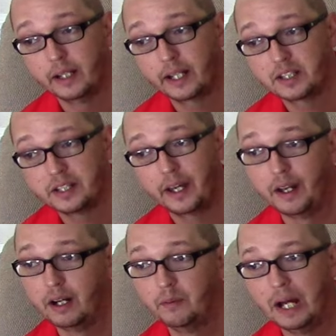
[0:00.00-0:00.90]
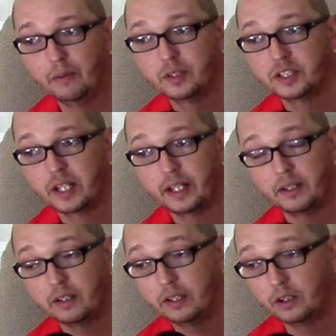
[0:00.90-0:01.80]
Like I said, I would say,
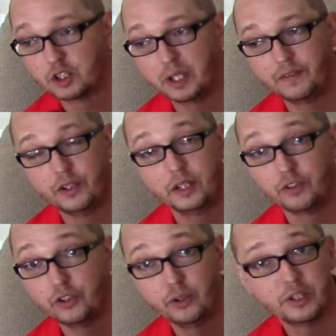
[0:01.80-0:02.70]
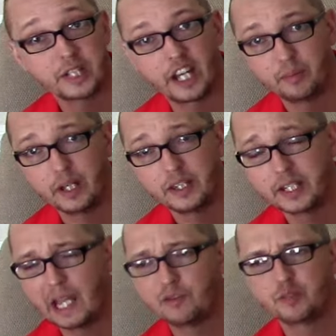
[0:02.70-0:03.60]
if you do decide to play the
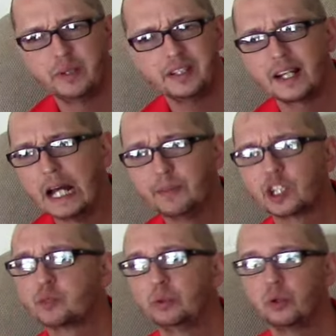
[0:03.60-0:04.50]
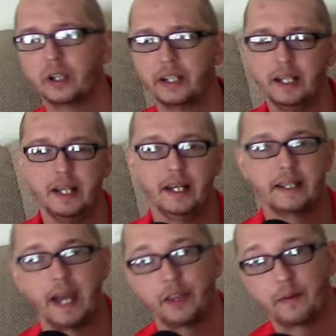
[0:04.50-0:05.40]
game, spend time exploring,
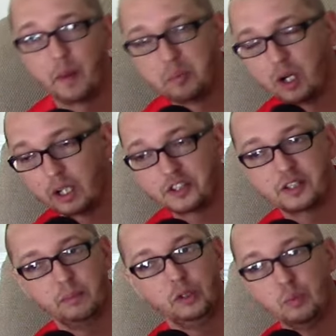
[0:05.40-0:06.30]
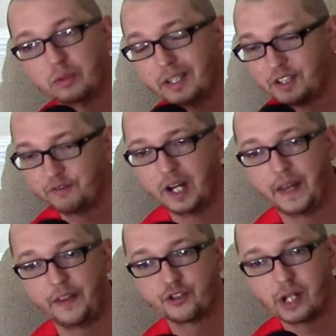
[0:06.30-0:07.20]
gathering the parts, the blueprints, finding
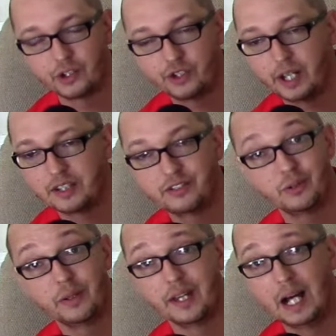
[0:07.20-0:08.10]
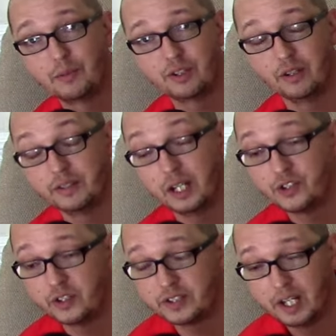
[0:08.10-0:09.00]
the treasure chests, doing the optional dungeons,